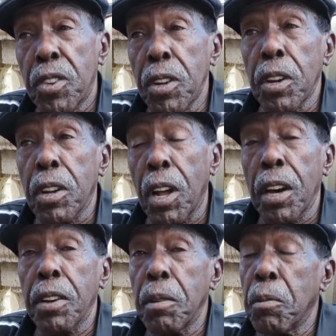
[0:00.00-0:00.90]
10
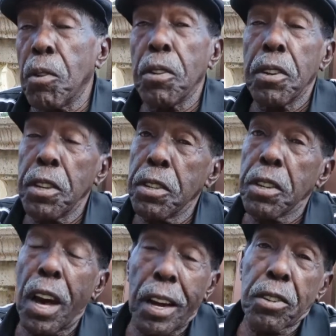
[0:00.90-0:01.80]
o'clock in the morning, he's
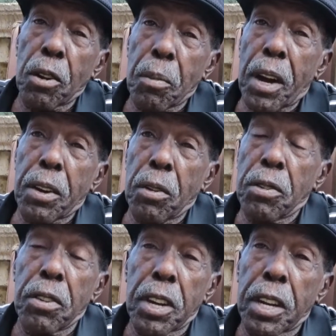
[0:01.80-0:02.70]
knocking on my
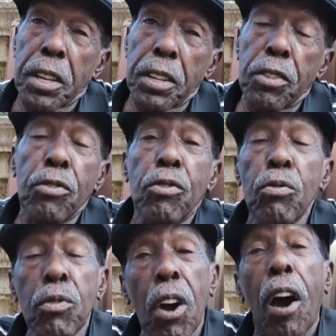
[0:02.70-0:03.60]
door, and you got to get to
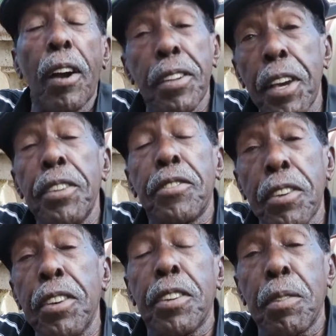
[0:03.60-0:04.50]
2 guard gates
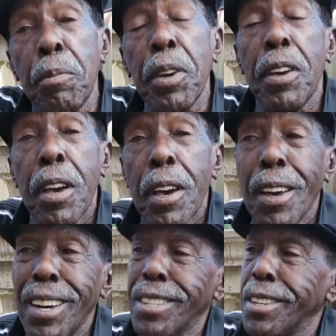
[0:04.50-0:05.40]
to get to me.
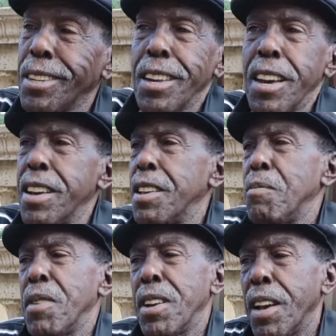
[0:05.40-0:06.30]
I said,
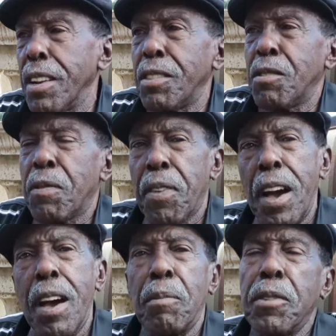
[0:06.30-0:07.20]
"Eddie, man, how did you
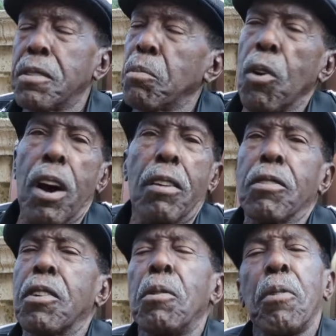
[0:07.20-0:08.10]
find me?" He said, "Boy, I
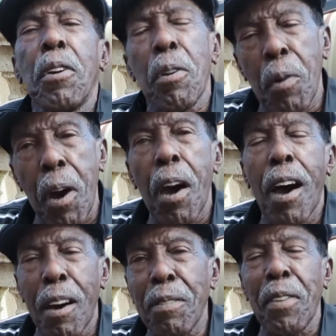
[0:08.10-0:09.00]
don't care where you are,
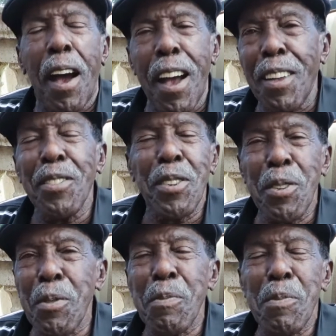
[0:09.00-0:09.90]
I'll find
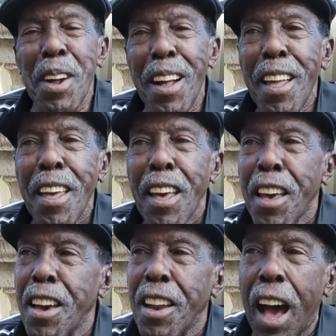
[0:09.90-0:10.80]

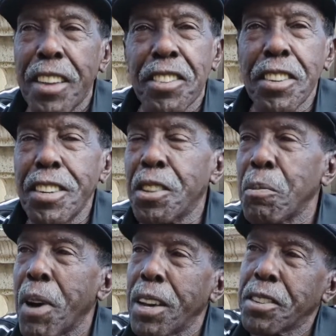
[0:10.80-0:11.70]
you." And I said to
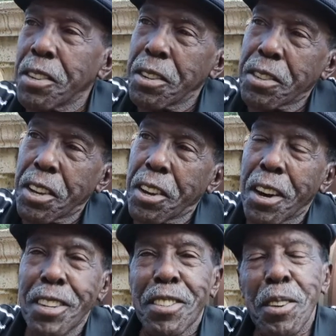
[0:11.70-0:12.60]
myself, said,
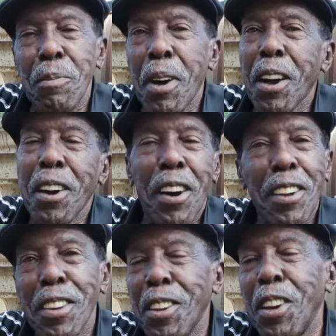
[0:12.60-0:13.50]
"God sent my
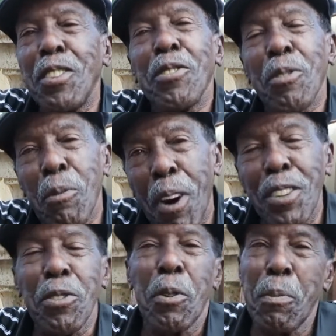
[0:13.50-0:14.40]
guardian angel to
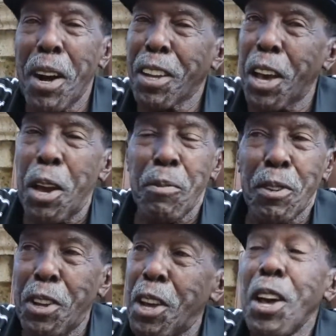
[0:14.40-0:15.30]
watch over my game
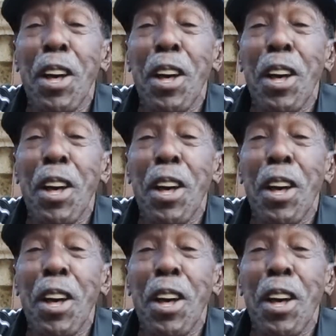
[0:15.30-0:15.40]
today.